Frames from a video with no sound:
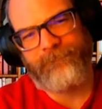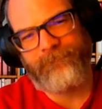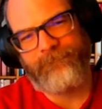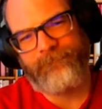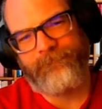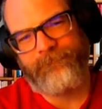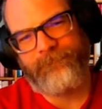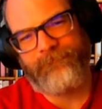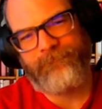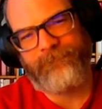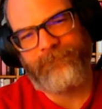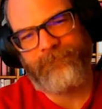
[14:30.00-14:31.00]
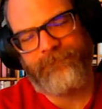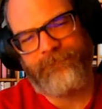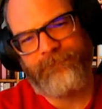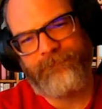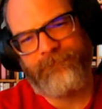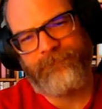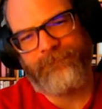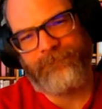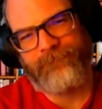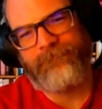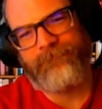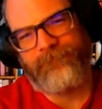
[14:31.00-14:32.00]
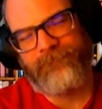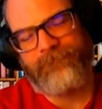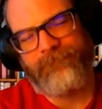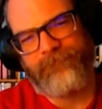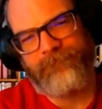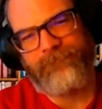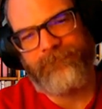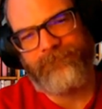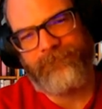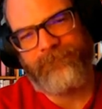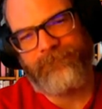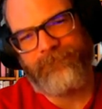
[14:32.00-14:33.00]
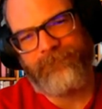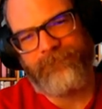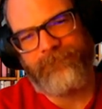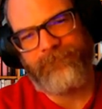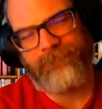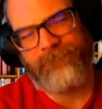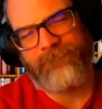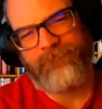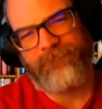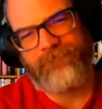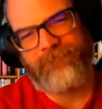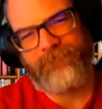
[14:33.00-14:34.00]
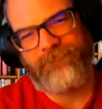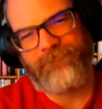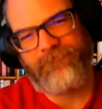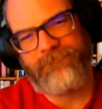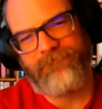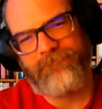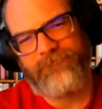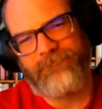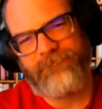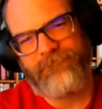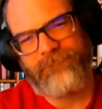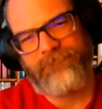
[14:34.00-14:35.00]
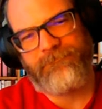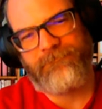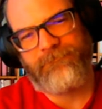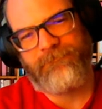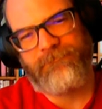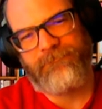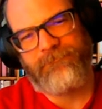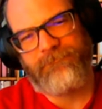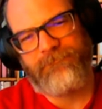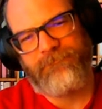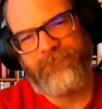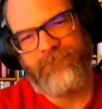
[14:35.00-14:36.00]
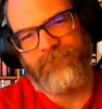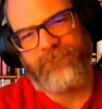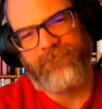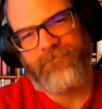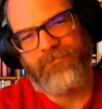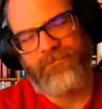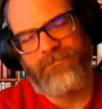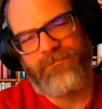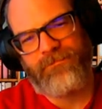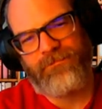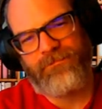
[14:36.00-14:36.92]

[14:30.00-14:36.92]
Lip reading: The person shown says nothing.